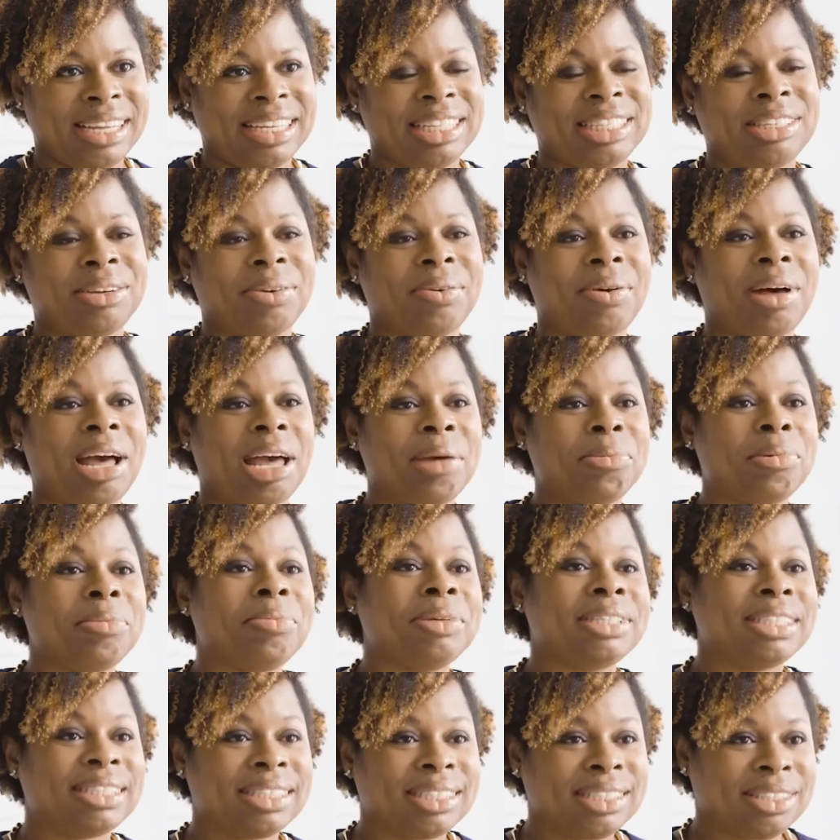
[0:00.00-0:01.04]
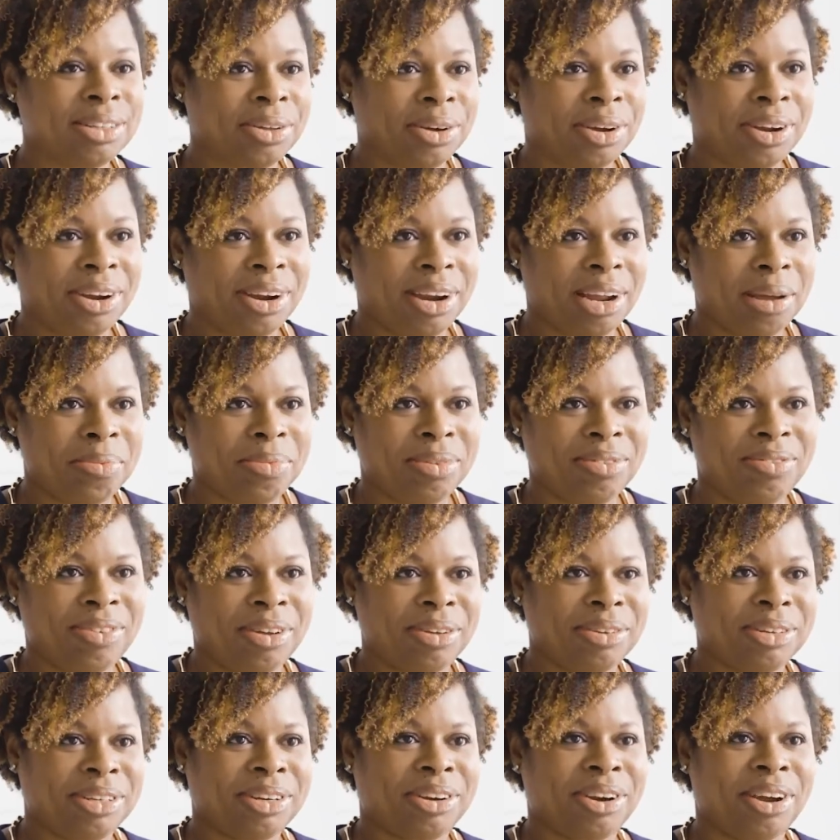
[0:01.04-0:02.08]
So I'm a business lawyer. I'm the
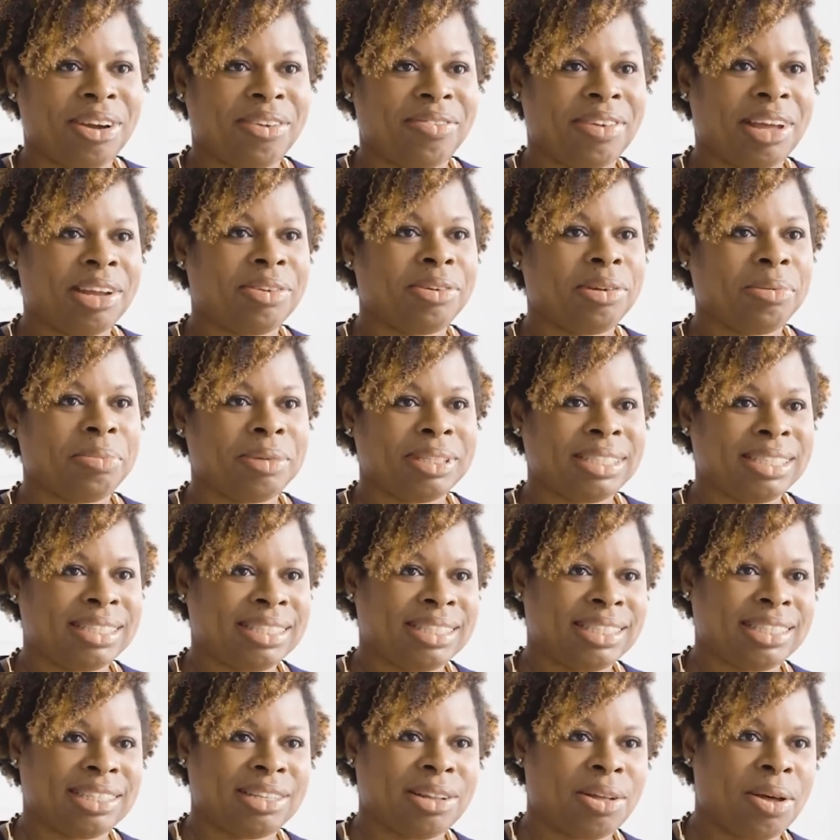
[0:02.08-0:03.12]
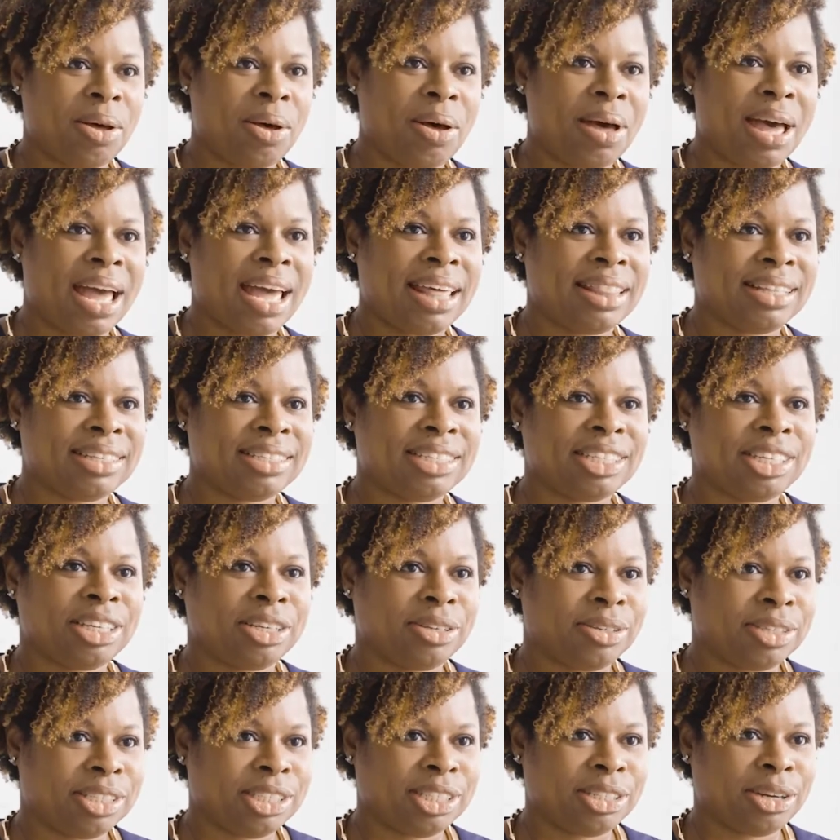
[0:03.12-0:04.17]
founder of Henry Business Law and the
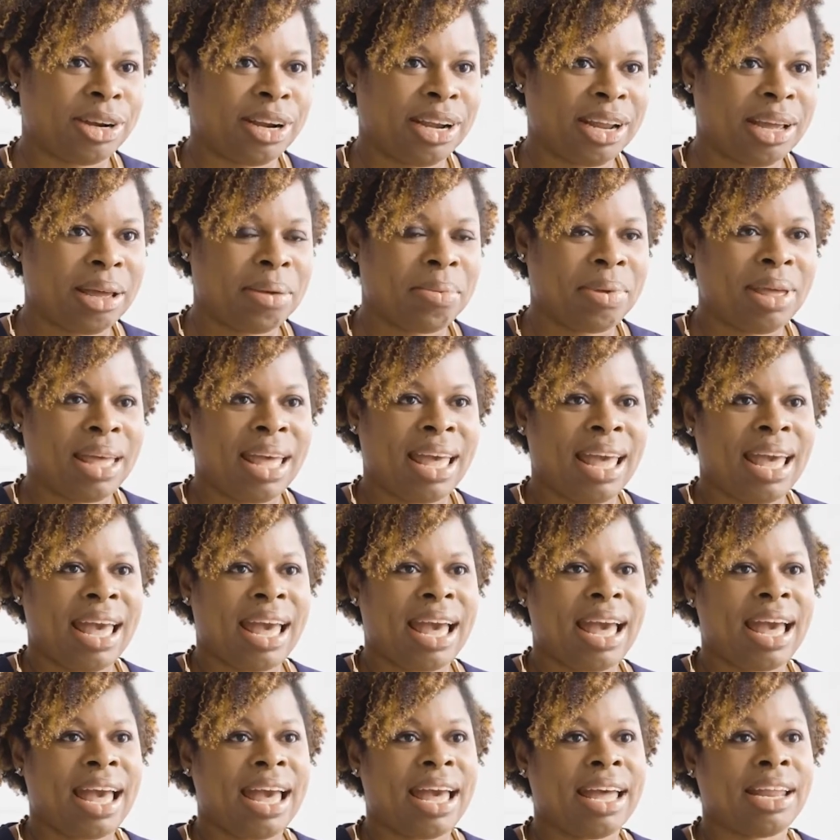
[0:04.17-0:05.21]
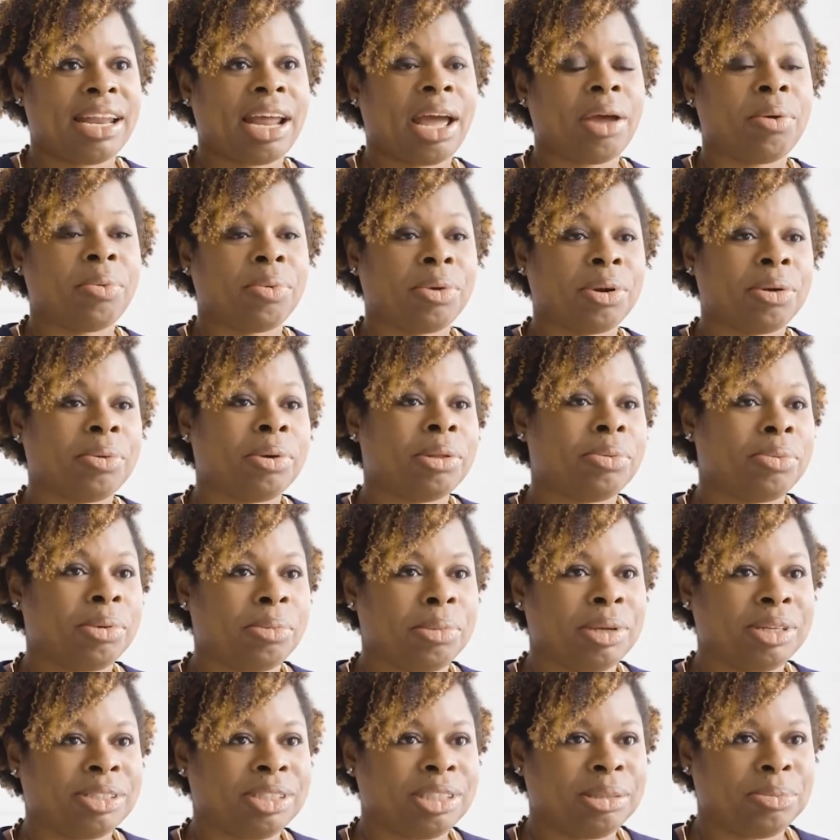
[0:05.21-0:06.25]
Secure Startup. And I work with
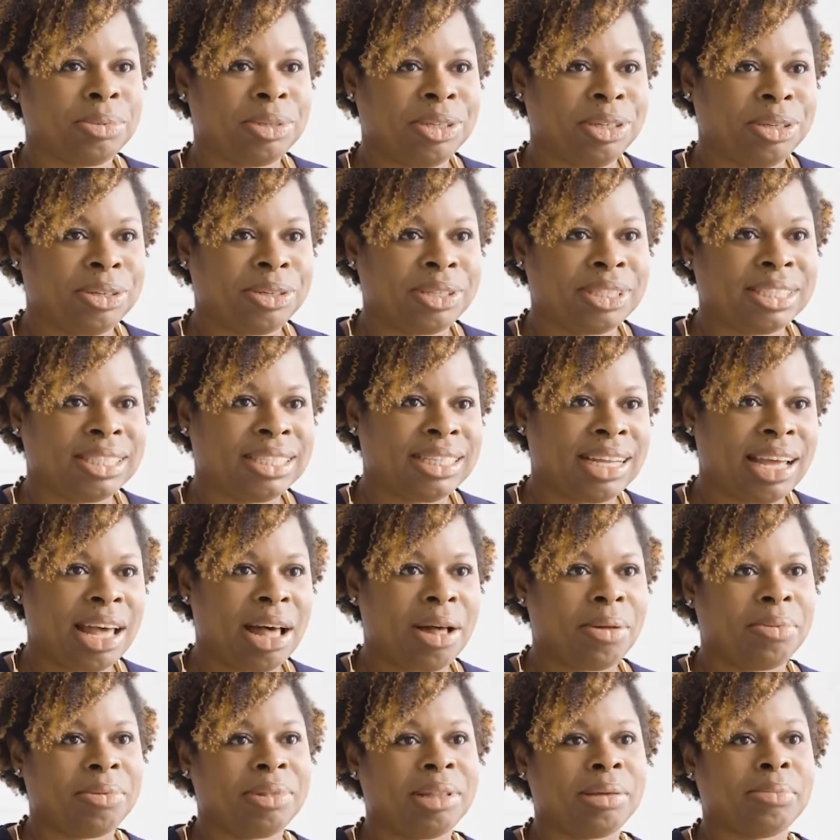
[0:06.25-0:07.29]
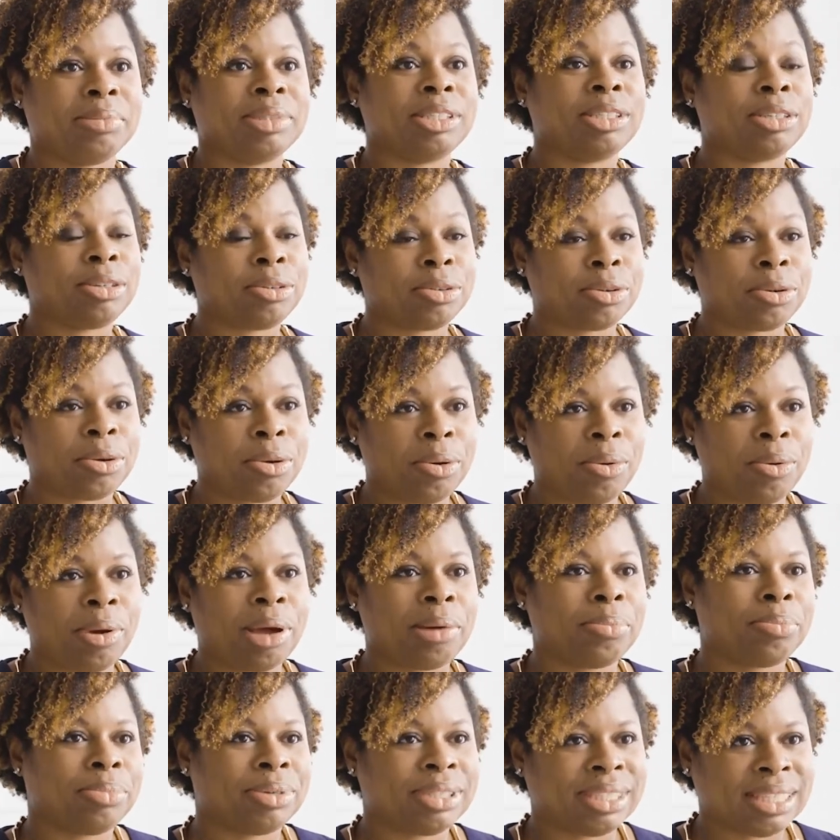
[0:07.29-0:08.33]
women entrepreneurs to help them to grow
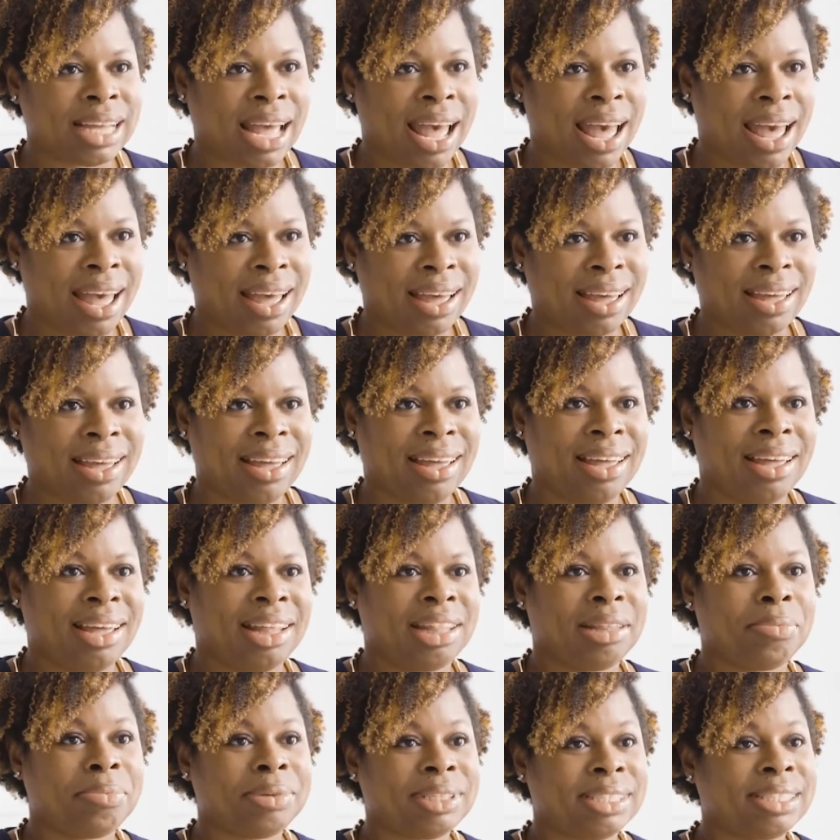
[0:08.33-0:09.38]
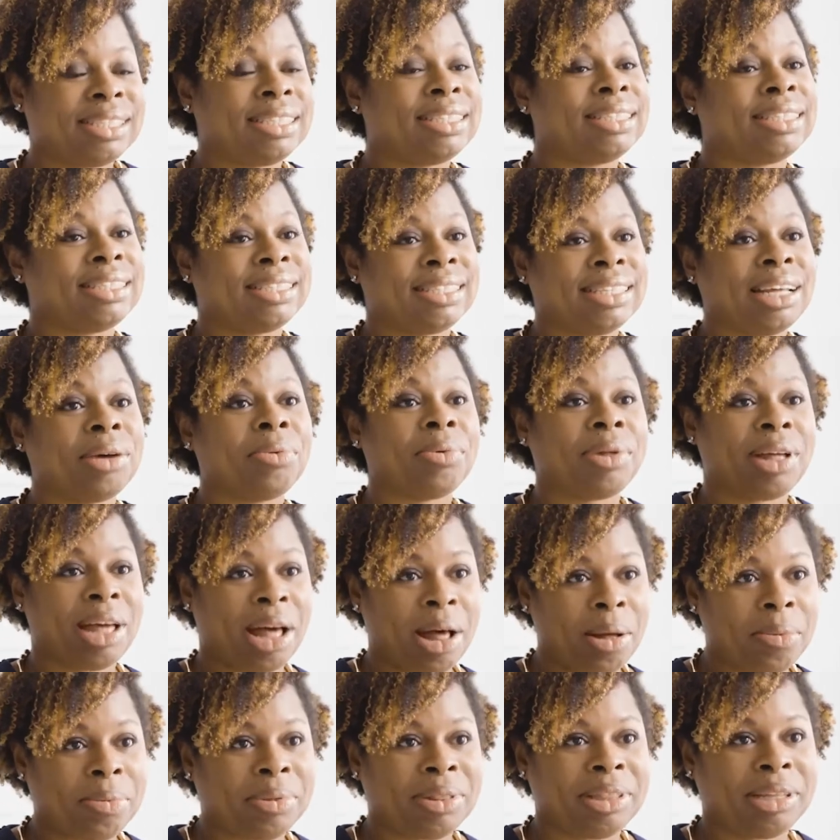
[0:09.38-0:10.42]
and protect the businesses that will
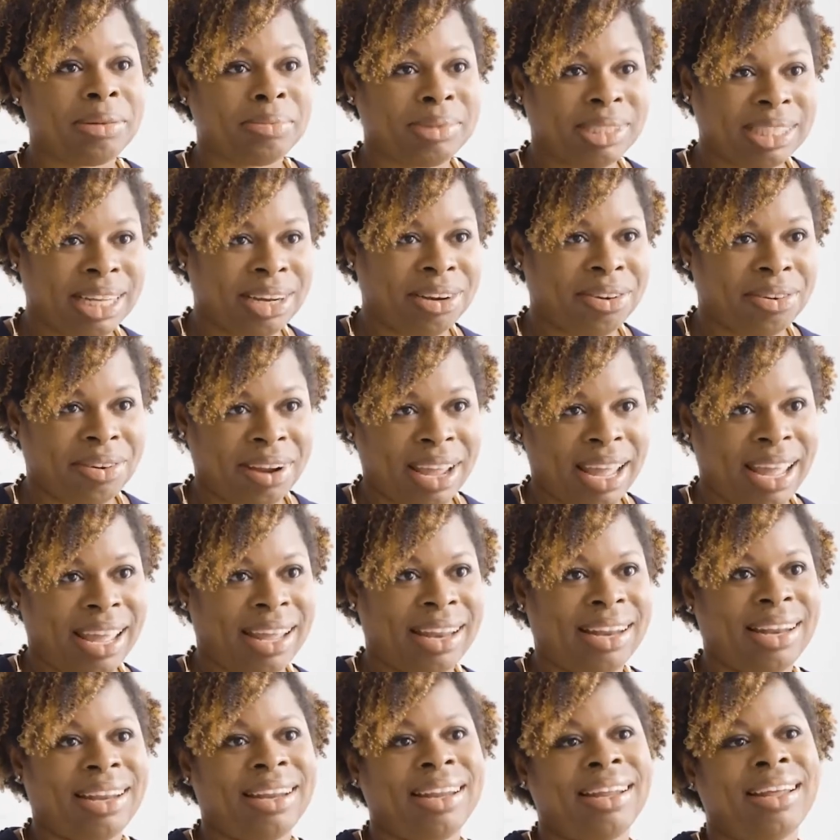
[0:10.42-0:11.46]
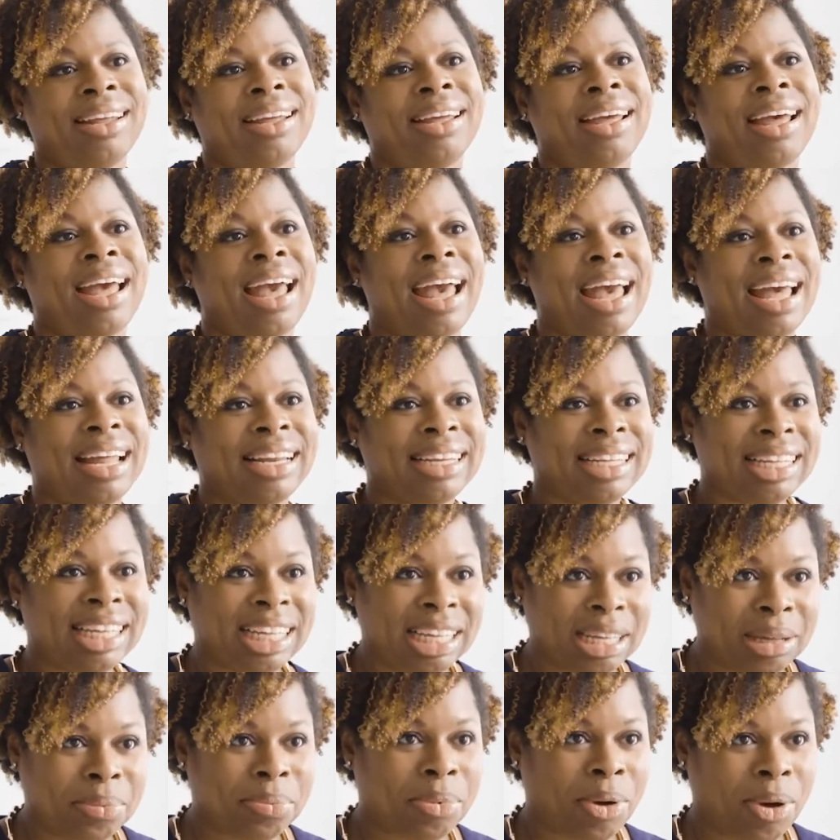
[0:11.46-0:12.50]
help them generate and
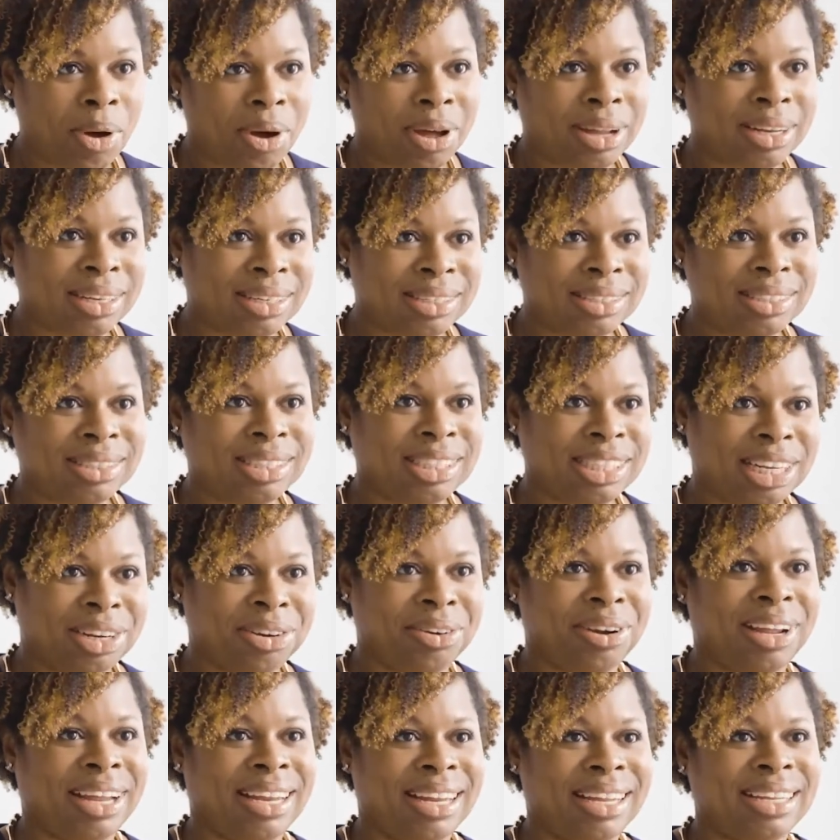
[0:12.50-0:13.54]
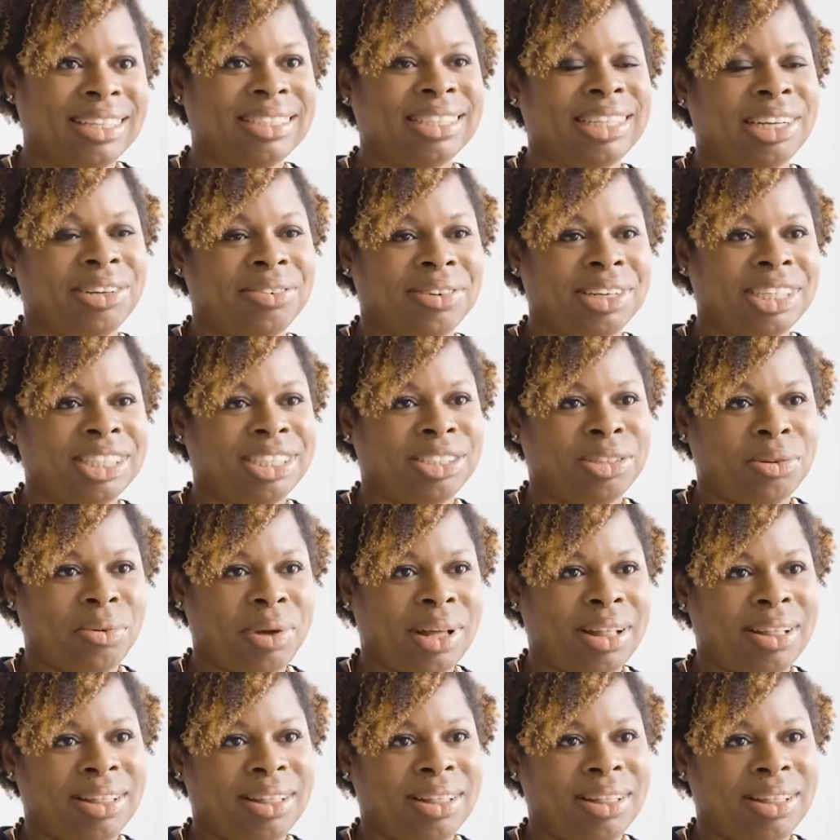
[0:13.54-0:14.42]
keep on generating generational wealth.